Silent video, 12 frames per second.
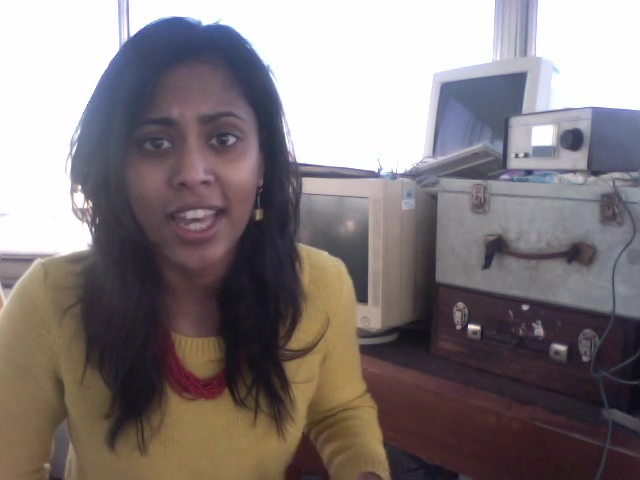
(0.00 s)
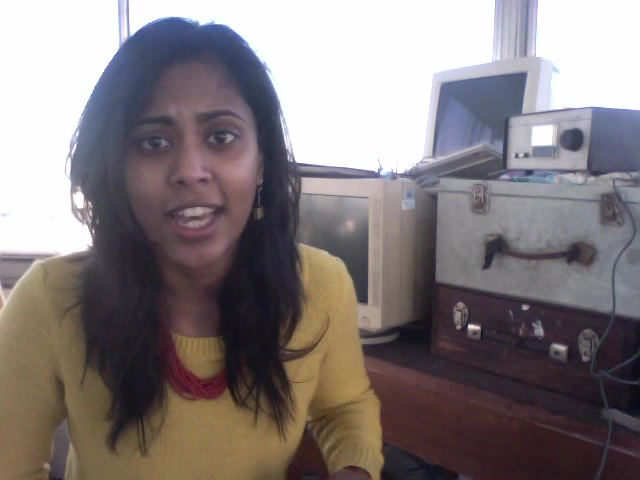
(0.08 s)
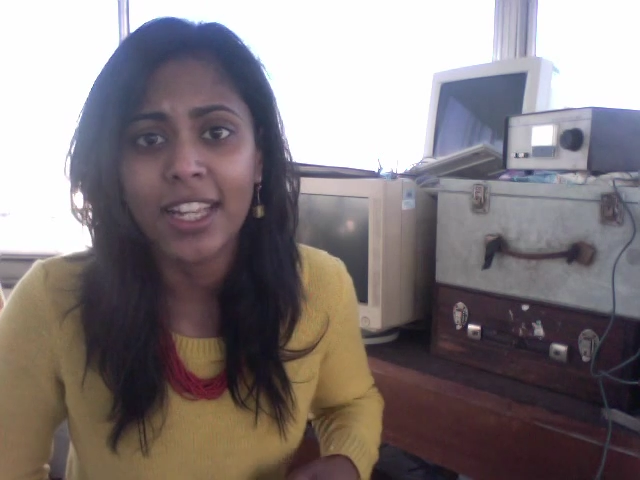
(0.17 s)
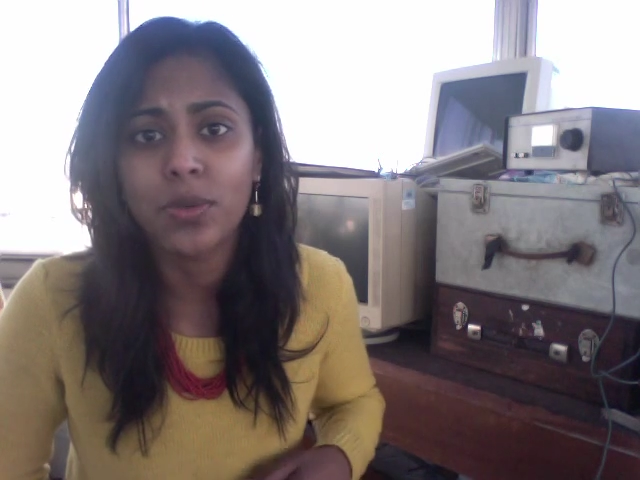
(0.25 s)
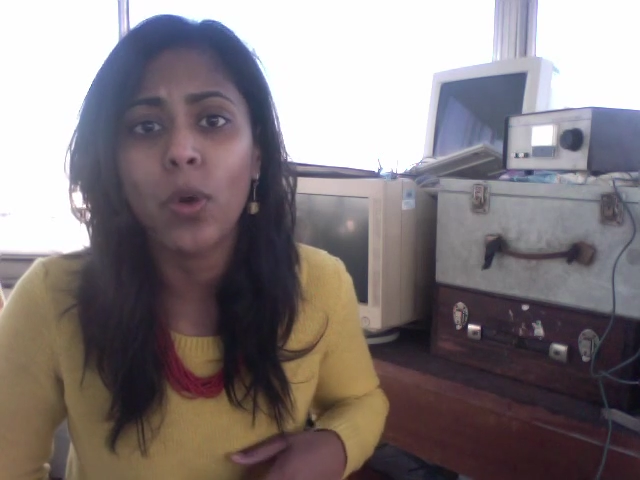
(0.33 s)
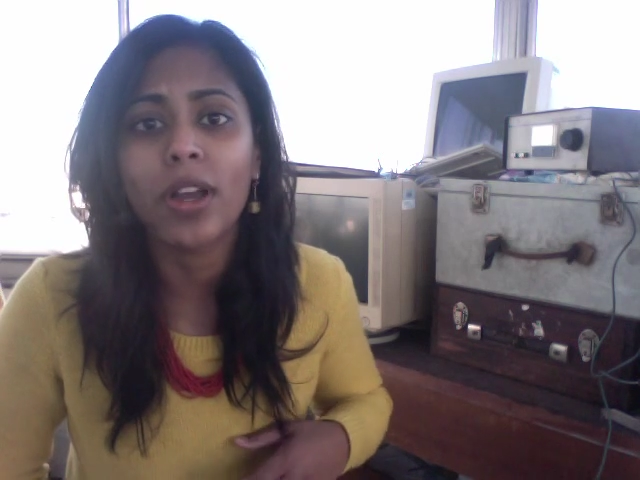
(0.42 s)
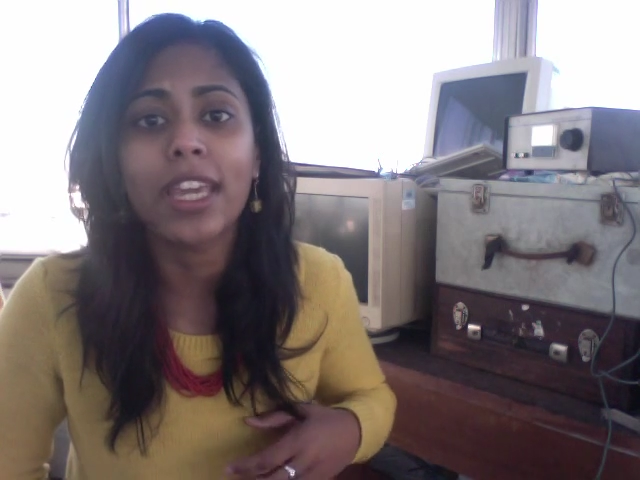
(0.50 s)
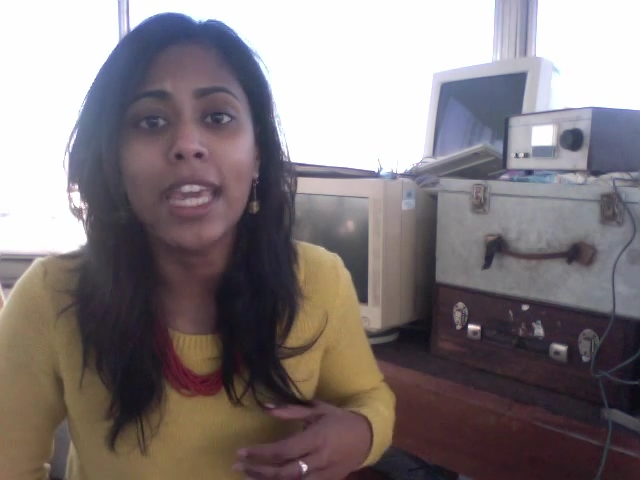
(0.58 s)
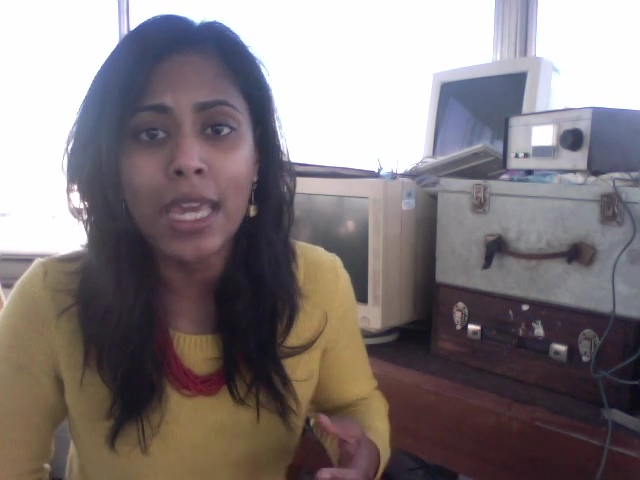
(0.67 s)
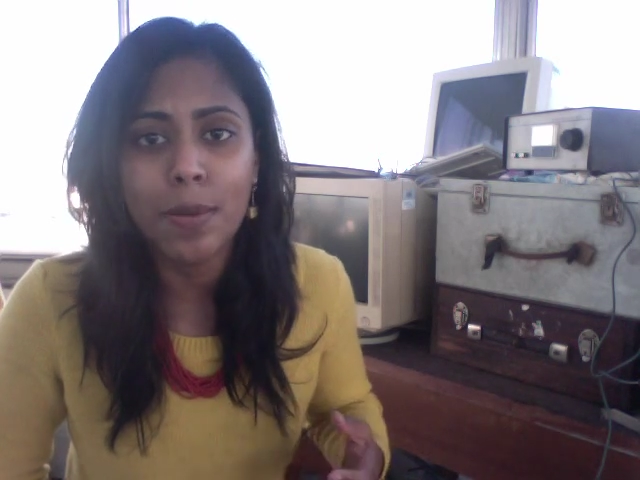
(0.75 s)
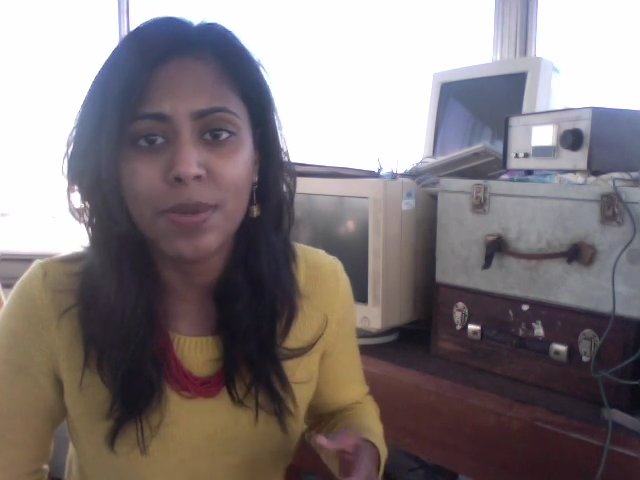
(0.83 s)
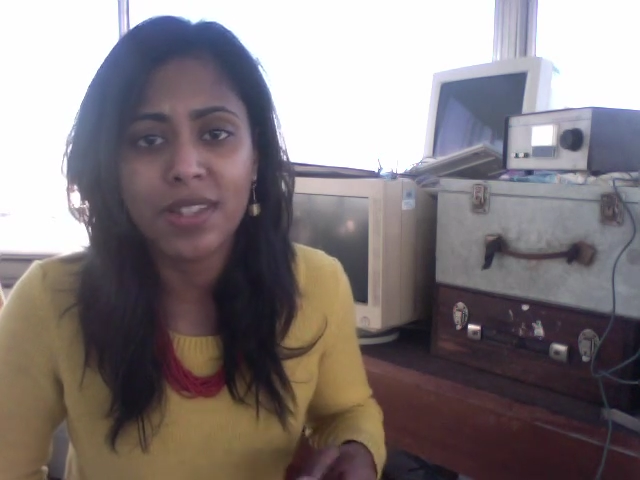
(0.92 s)
It's what
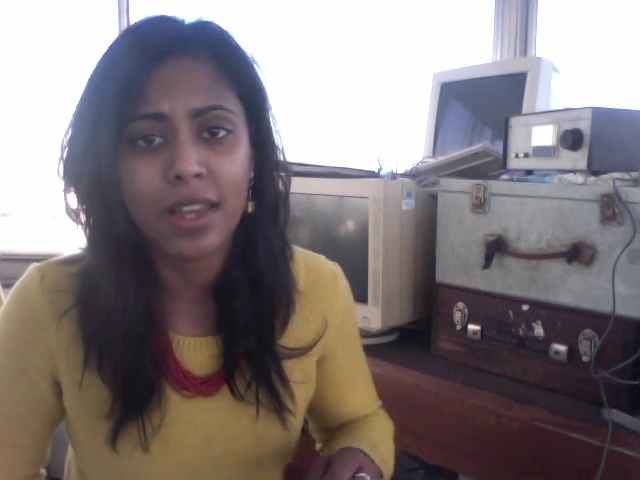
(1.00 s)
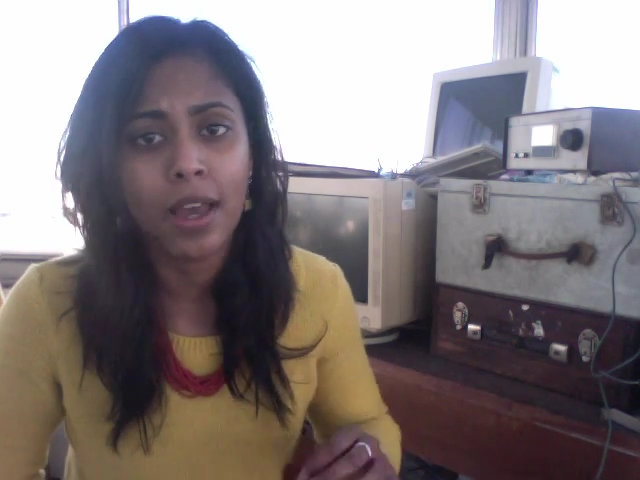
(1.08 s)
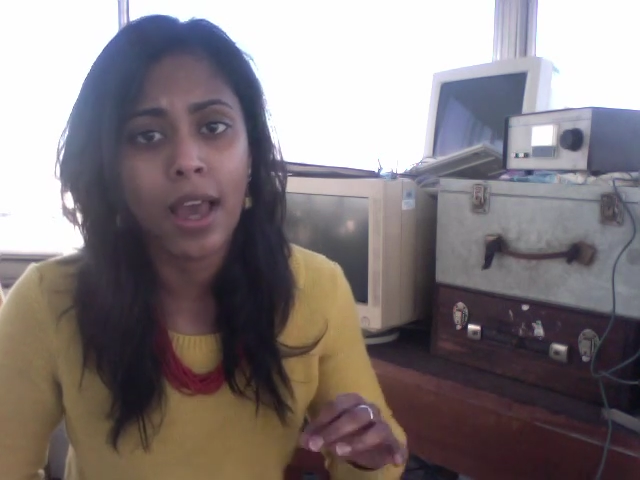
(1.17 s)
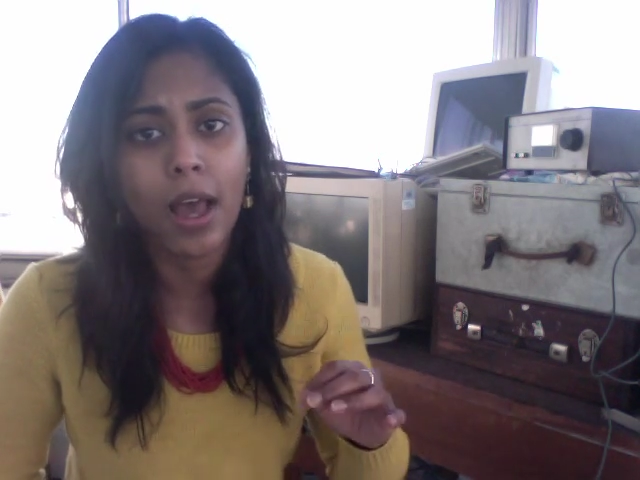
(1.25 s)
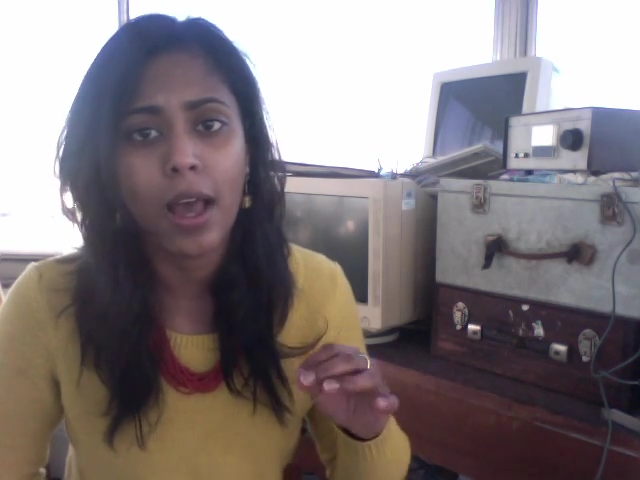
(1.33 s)
keeps